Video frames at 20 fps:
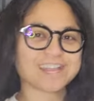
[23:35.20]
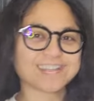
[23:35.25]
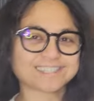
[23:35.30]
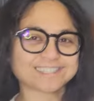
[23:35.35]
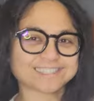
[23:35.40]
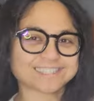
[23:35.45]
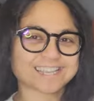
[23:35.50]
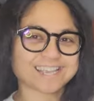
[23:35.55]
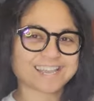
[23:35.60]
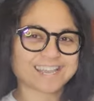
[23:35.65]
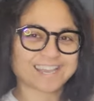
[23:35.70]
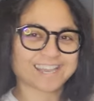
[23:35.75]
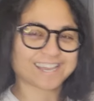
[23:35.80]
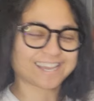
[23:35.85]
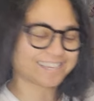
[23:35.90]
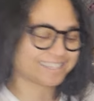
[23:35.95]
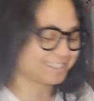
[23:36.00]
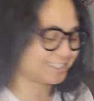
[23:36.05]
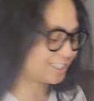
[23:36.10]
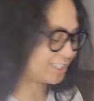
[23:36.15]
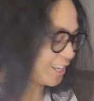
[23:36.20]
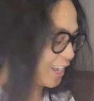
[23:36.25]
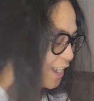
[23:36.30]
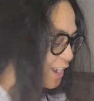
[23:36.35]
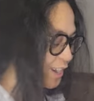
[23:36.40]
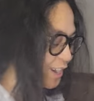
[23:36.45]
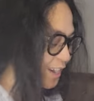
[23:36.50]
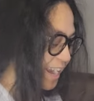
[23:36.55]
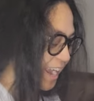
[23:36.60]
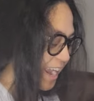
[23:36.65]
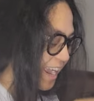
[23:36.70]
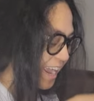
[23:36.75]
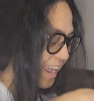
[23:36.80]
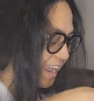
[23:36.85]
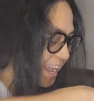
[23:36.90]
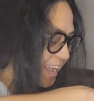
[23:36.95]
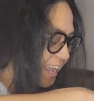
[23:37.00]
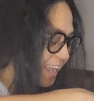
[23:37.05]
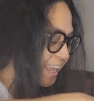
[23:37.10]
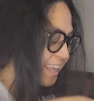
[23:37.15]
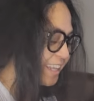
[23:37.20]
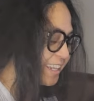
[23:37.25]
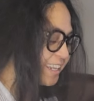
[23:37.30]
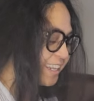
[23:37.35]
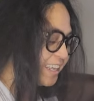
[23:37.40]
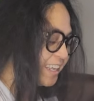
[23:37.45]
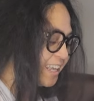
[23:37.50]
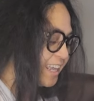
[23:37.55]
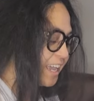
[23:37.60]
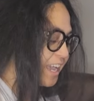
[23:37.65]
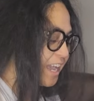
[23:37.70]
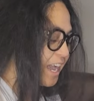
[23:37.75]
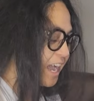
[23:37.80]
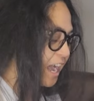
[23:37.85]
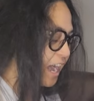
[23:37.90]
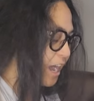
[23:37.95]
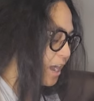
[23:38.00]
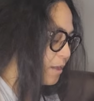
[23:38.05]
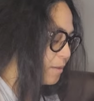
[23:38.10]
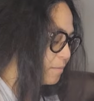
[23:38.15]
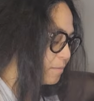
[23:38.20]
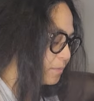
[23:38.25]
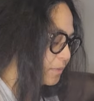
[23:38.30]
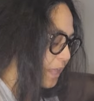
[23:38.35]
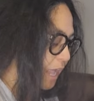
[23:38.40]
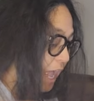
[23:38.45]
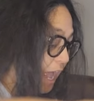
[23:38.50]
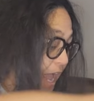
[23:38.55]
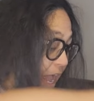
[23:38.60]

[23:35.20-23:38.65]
Vintage. All right. Um, I